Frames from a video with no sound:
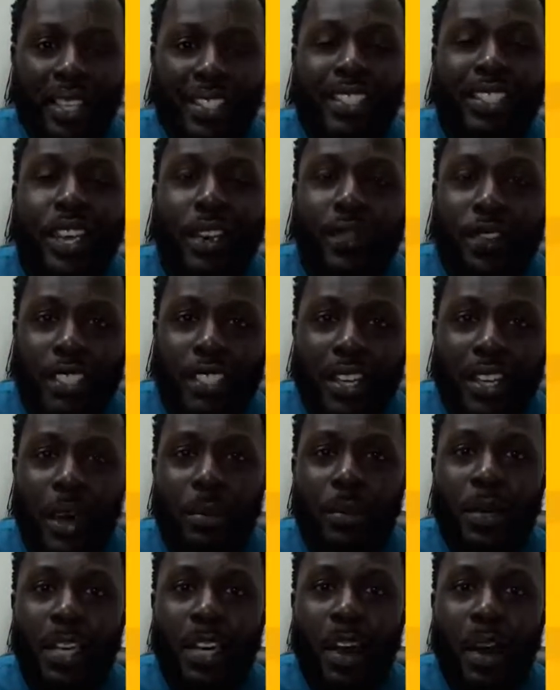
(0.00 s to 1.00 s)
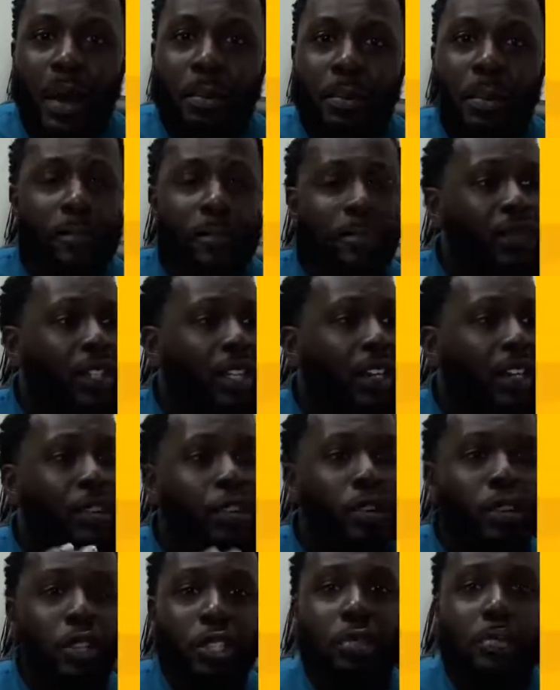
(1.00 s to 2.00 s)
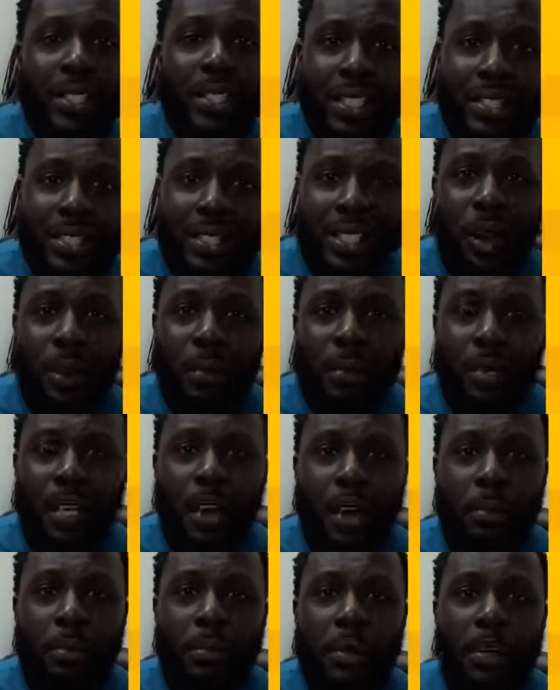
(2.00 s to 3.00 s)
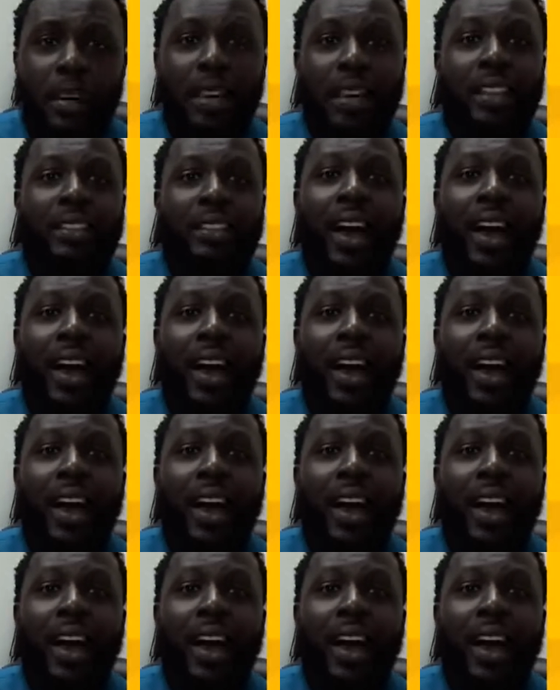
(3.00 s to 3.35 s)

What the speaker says: Thanksgiving's coming up. Christmas is coming up.